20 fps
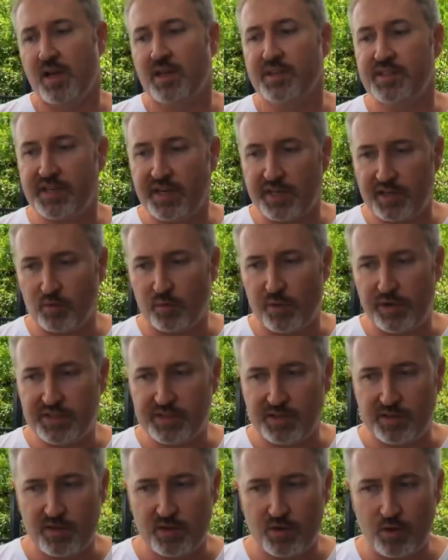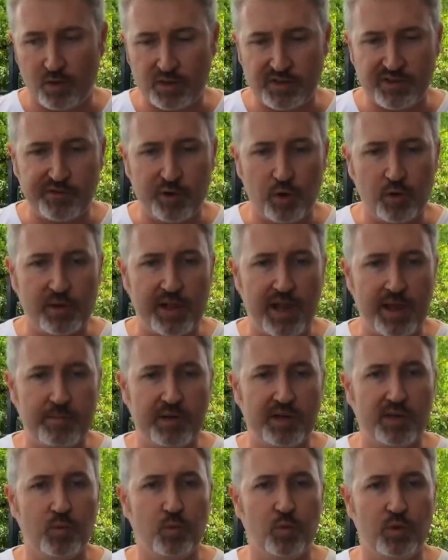Second reason not to vote
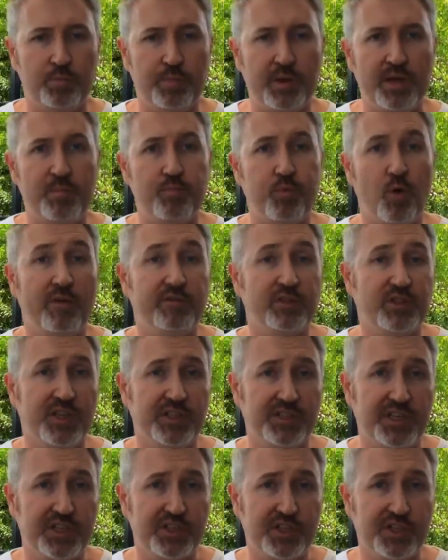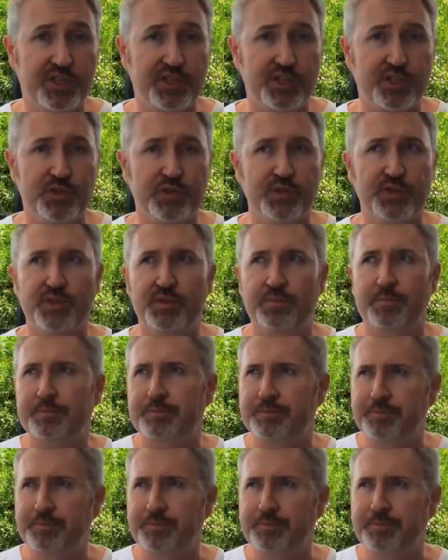Labor would be privatisation issues.